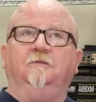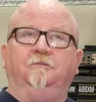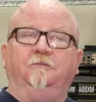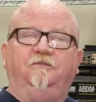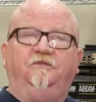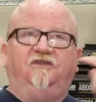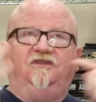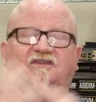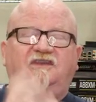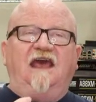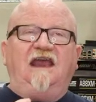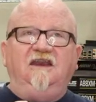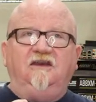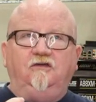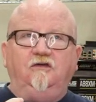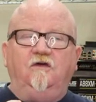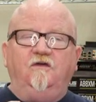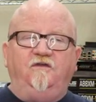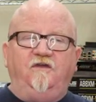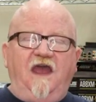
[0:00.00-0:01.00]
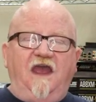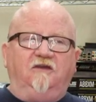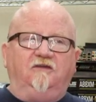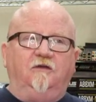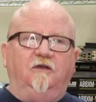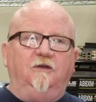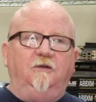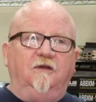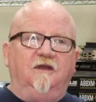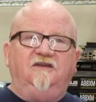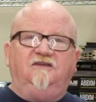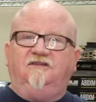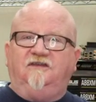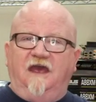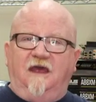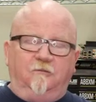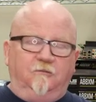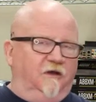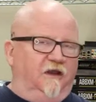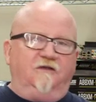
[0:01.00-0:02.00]
set it to a factory
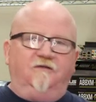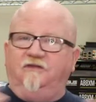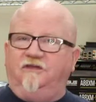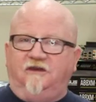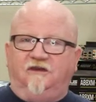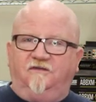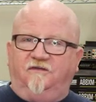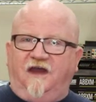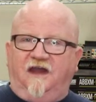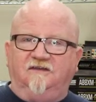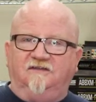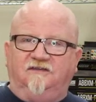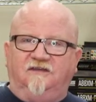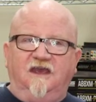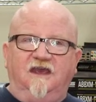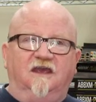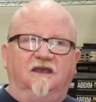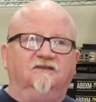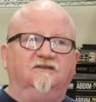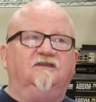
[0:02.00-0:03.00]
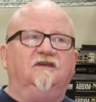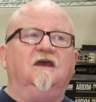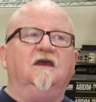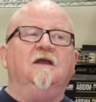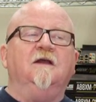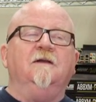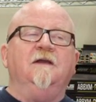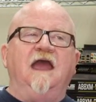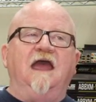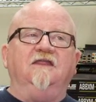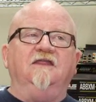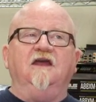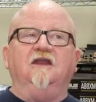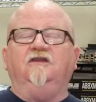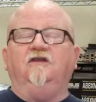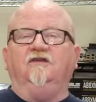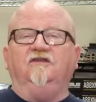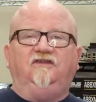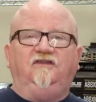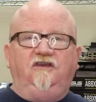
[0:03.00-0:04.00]
reset, whatever the device is, and then
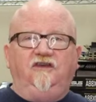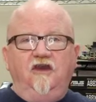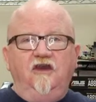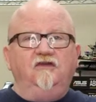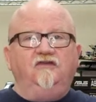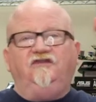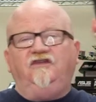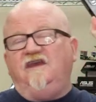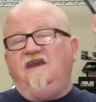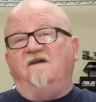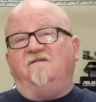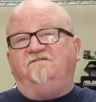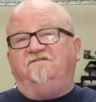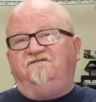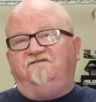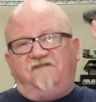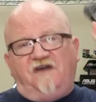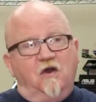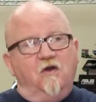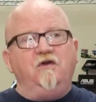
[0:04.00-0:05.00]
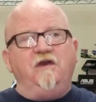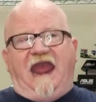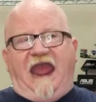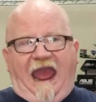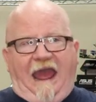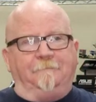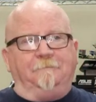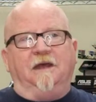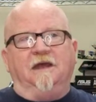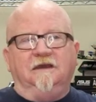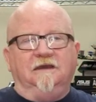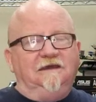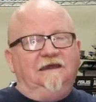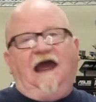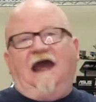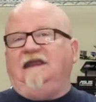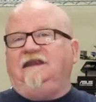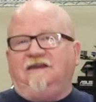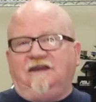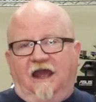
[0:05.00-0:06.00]
there's usually a phone app,
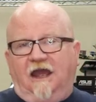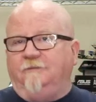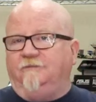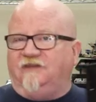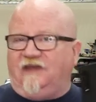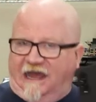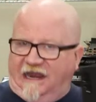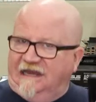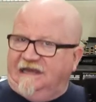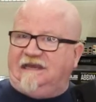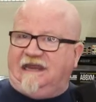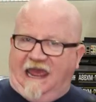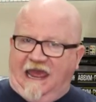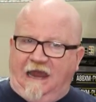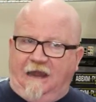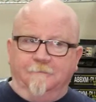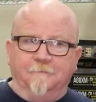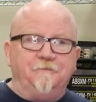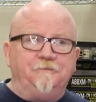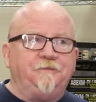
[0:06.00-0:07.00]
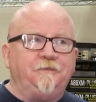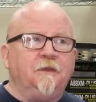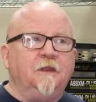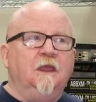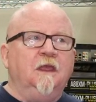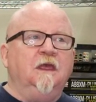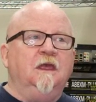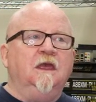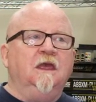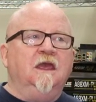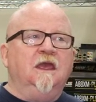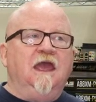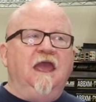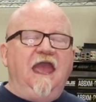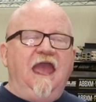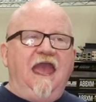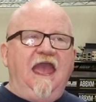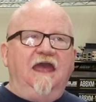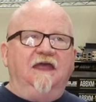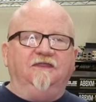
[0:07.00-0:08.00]
nine times out of 10.
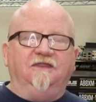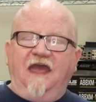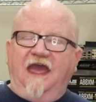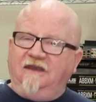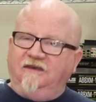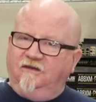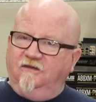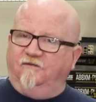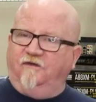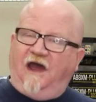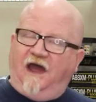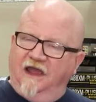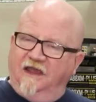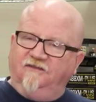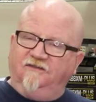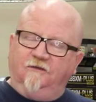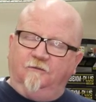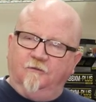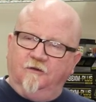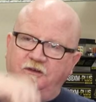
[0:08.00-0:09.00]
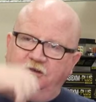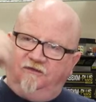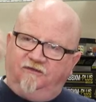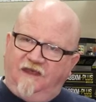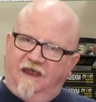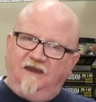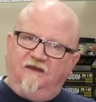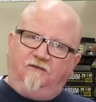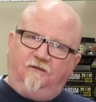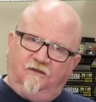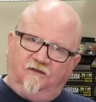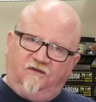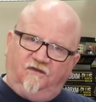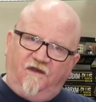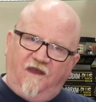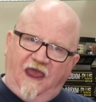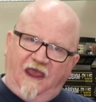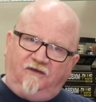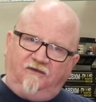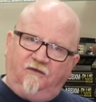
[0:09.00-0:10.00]
And that device, when you set it to its
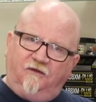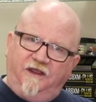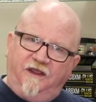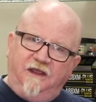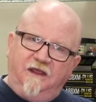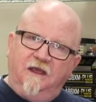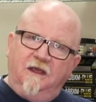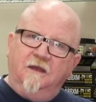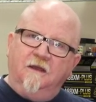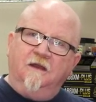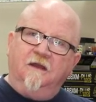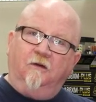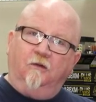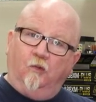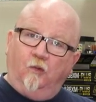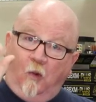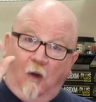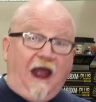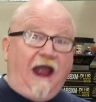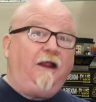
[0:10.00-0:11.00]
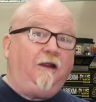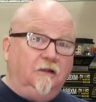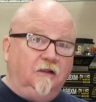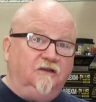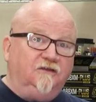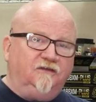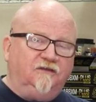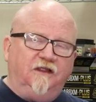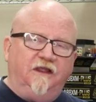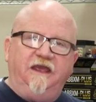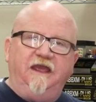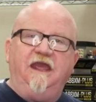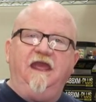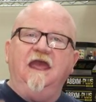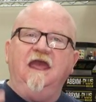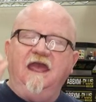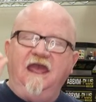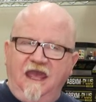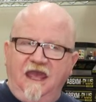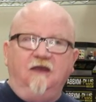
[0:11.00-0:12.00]
factory wirelessly,
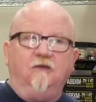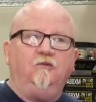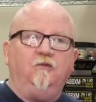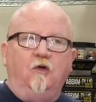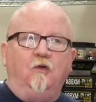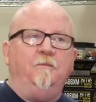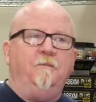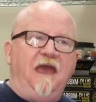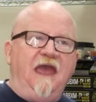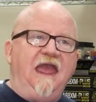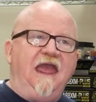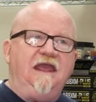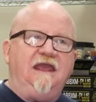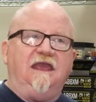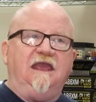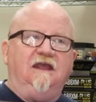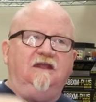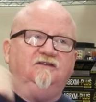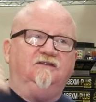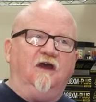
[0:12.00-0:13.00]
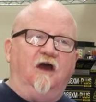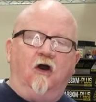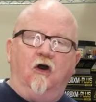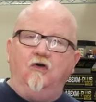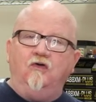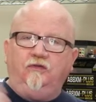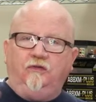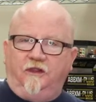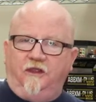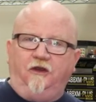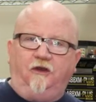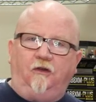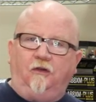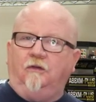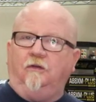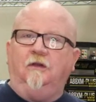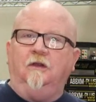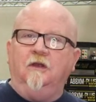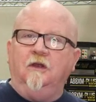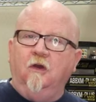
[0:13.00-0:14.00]
it will make its own
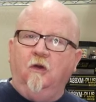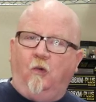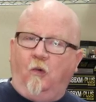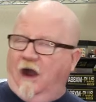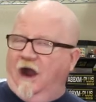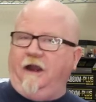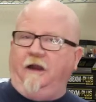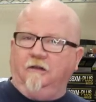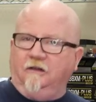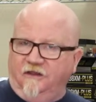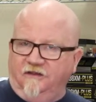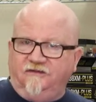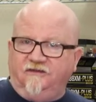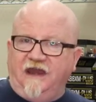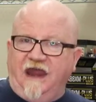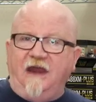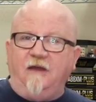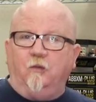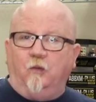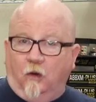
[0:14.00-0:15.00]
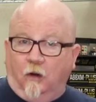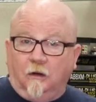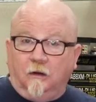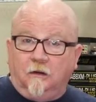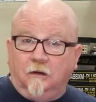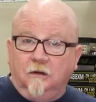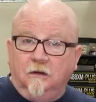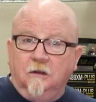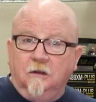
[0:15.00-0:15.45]
little wireless network